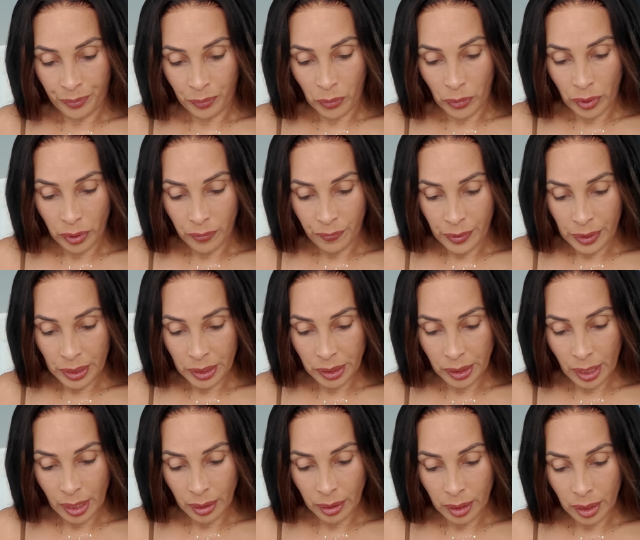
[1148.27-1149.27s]
we're going to finish
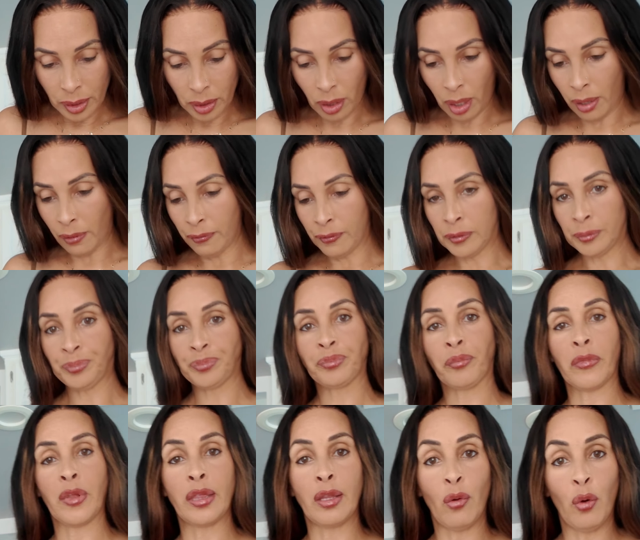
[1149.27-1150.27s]
cutting these off
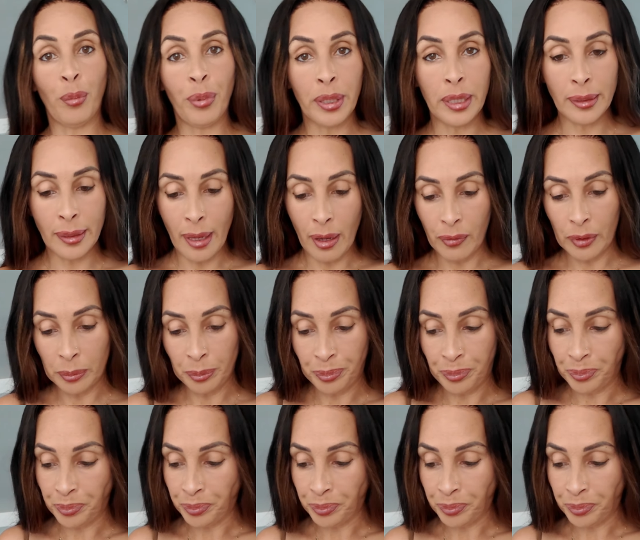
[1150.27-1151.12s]
and then we'll put it in the oven.